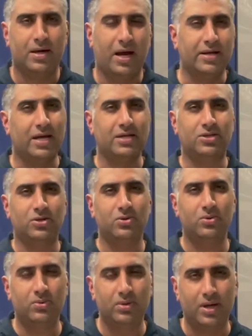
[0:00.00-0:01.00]
On day
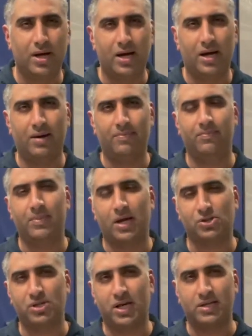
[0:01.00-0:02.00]
two, um,
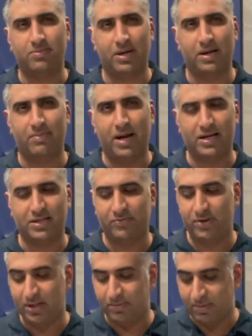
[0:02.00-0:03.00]
actually got to pick up my
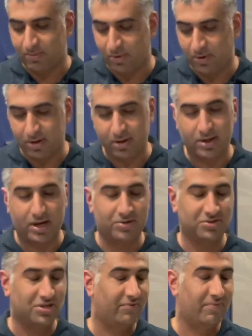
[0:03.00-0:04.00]
activity a little bit more. I
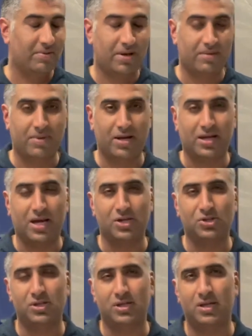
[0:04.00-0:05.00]
was my pain
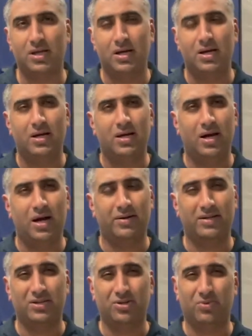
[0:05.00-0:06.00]
medication. Uh,
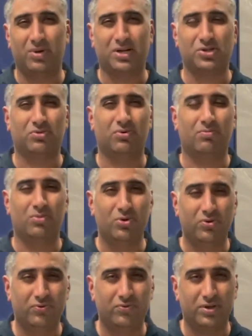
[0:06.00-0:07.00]
day two, we're actually
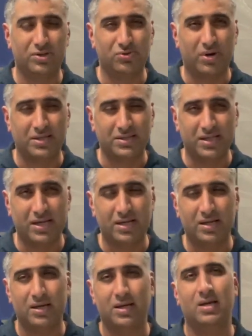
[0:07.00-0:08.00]
remove the
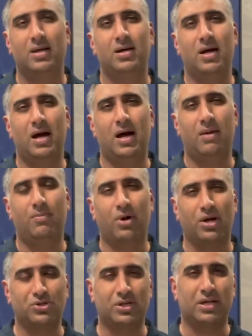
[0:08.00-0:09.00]
dressing. Um, we're
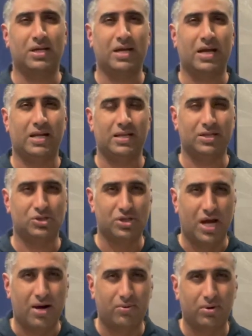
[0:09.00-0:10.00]
actually gonna get in the
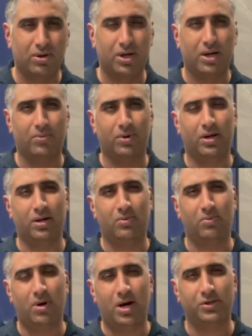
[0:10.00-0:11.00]
shower and we're gonna
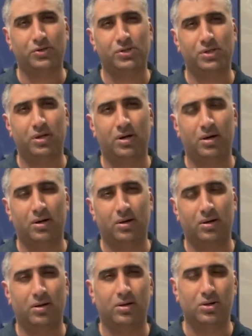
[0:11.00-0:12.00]
wash
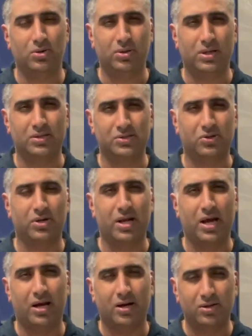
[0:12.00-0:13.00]
our newly inserted
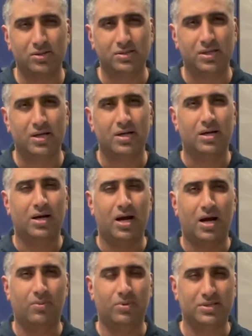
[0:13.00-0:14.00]
hairs
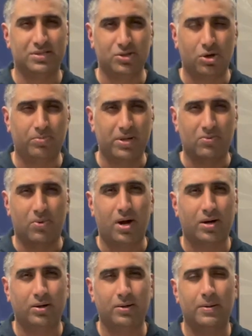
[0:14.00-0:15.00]
uh, with soapy
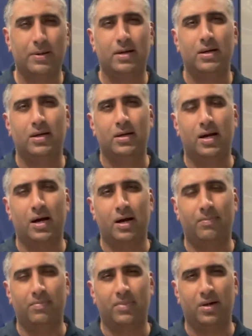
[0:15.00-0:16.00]
water.
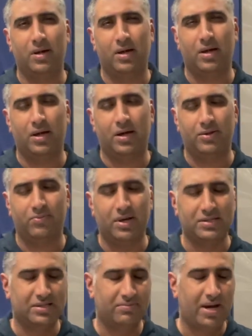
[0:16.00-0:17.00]
Um, uh, the
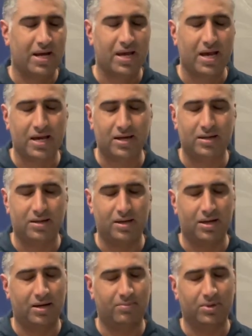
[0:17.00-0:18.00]
rest of my head,
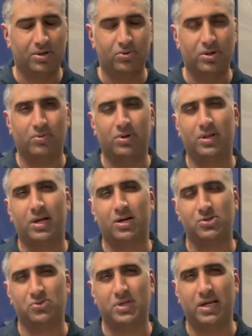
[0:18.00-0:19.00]
um, including where the
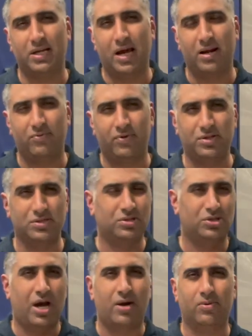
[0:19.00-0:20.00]
hairs were taken out of, I just
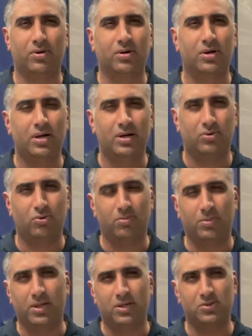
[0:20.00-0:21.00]
shower
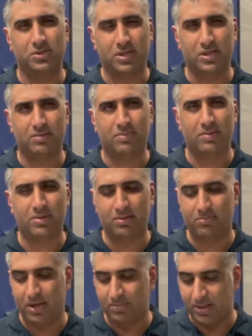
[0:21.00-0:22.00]
normally using the Baby
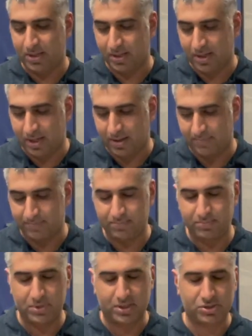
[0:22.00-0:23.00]
and Baby, um,
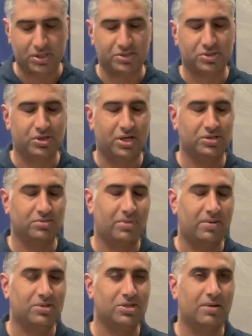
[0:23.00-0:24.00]
Johnson Johnson
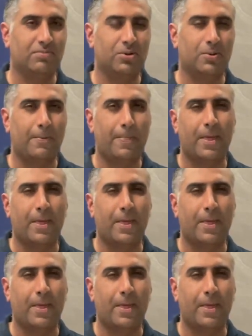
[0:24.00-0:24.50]
Baby Shampoo.